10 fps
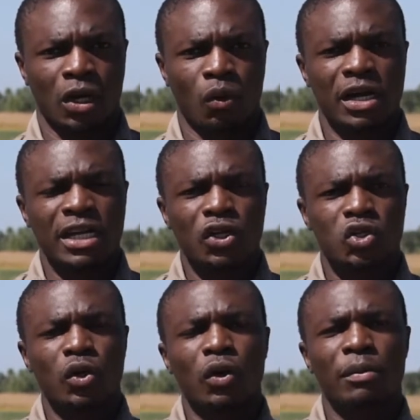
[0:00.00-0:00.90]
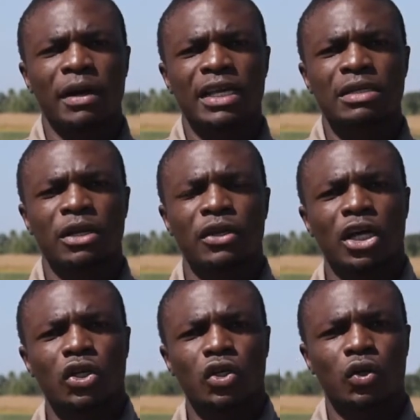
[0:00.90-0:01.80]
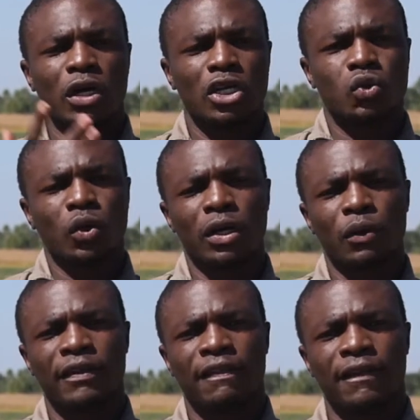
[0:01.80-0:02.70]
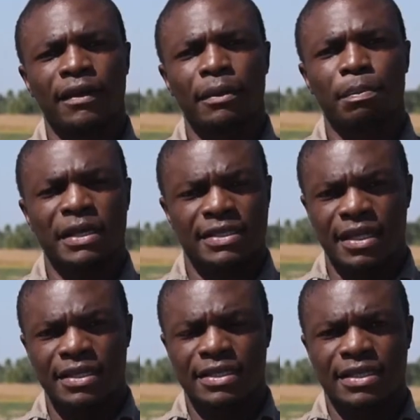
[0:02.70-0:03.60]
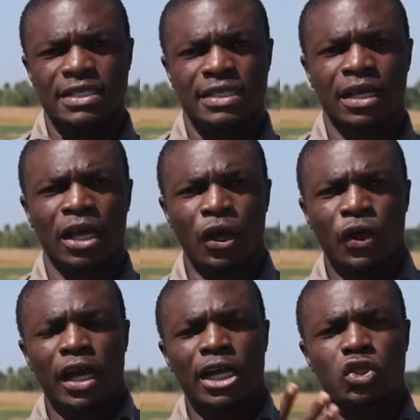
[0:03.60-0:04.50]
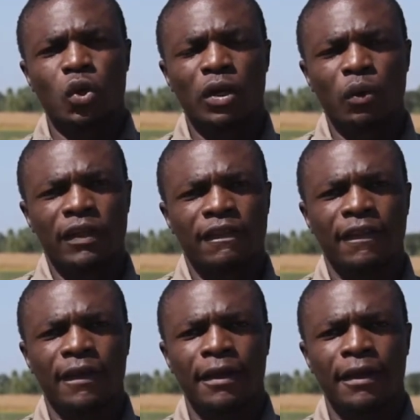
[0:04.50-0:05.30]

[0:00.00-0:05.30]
What are you doing on management? You are doing with pest and disease. You are doing with